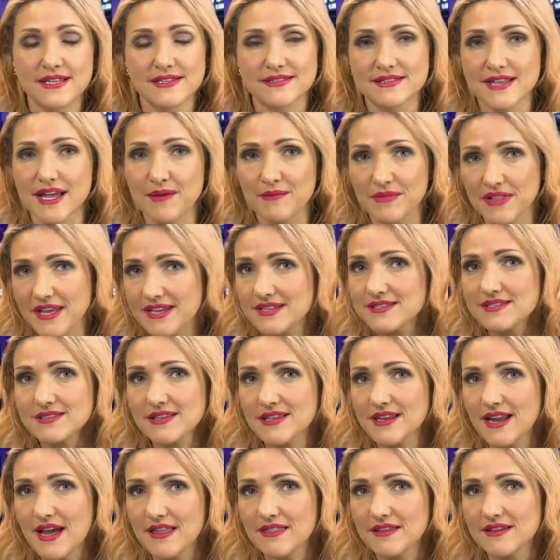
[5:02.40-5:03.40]
some less
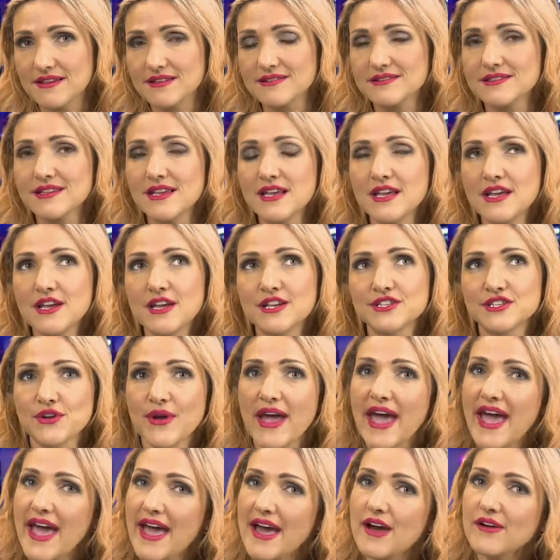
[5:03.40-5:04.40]
than others. So
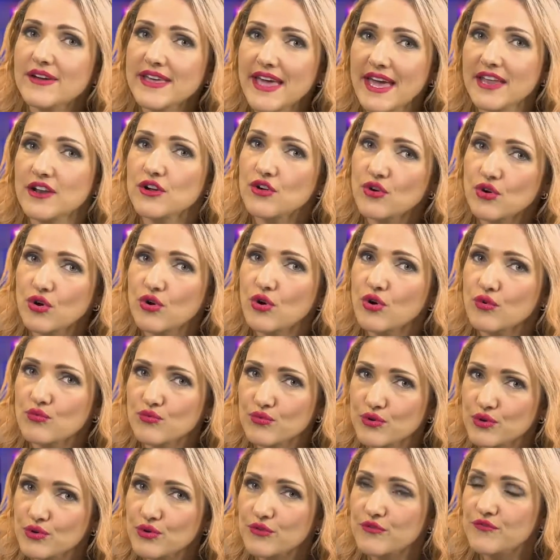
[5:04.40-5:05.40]
how can a court
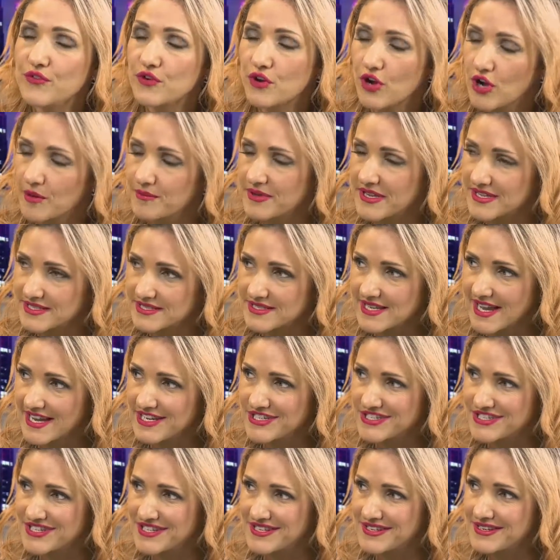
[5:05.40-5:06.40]
rule for
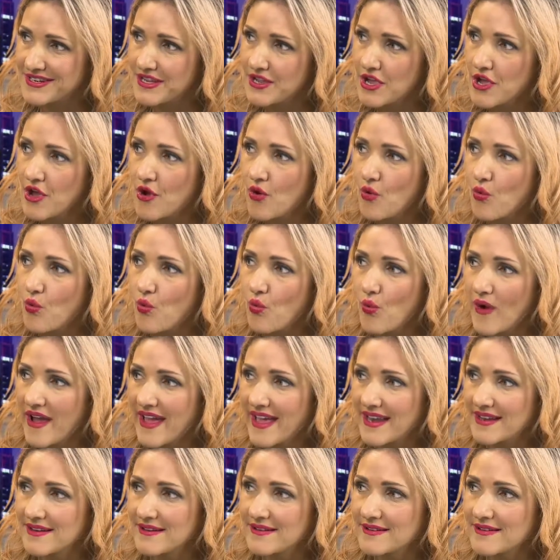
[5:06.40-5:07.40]
compensation
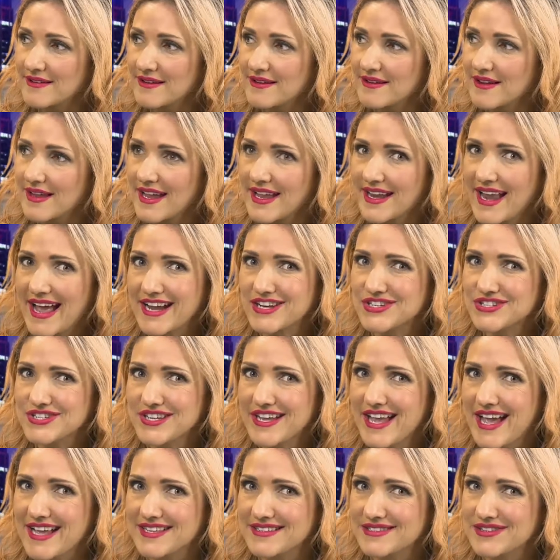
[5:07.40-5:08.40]
when it
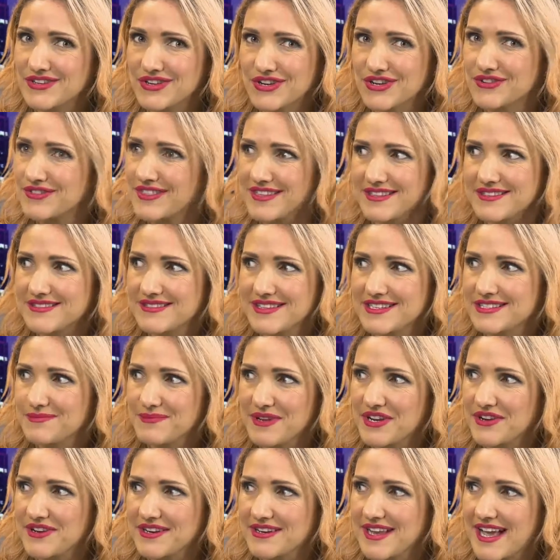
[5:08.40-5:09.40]
actually hasn't, this
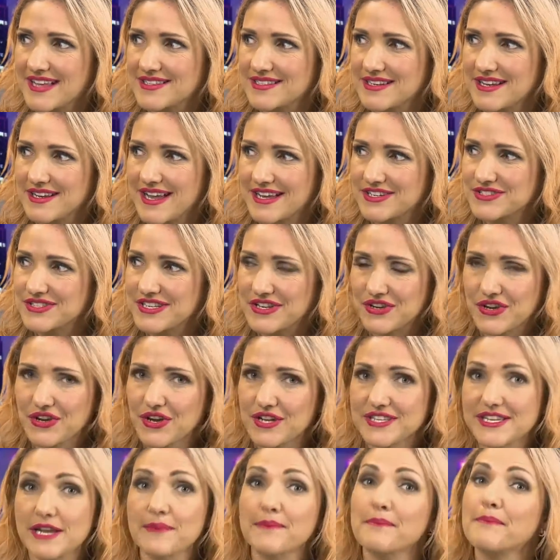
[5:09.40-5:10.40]
period hasn't actually
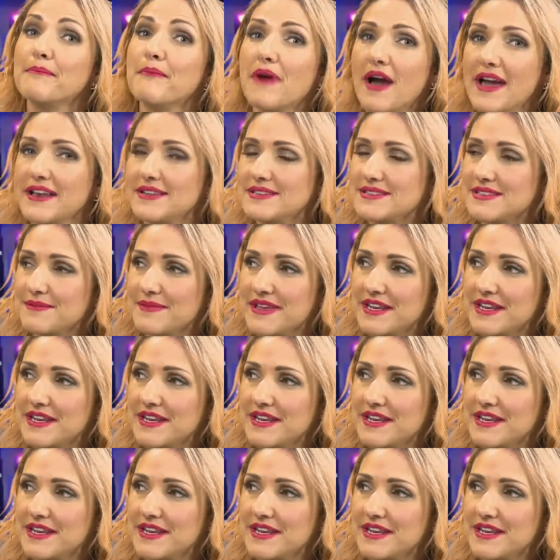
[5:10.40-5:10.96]
occurred yet, minus the